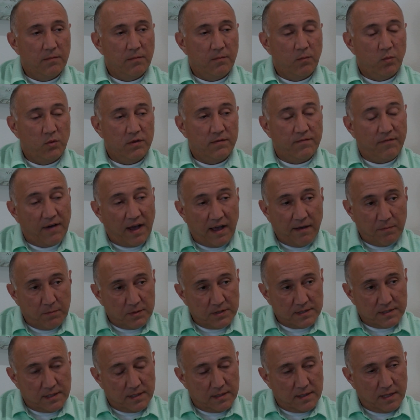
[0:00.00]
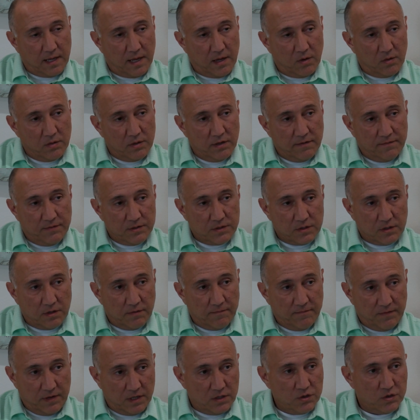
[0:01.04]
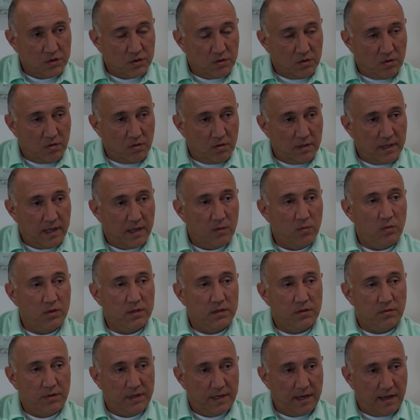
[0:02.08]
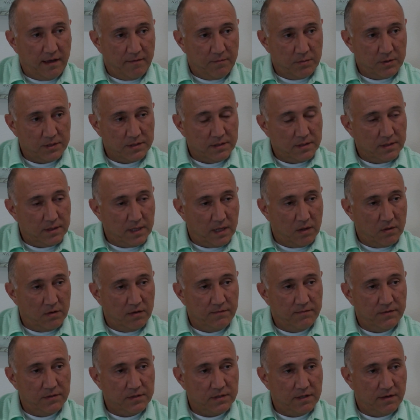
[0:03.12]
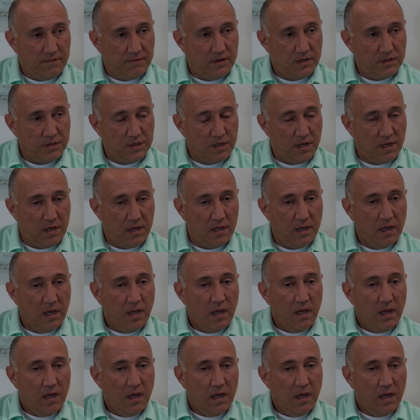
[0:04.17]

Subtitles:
with 5% down if it's conventional, and with 3.5% down if it's FHA.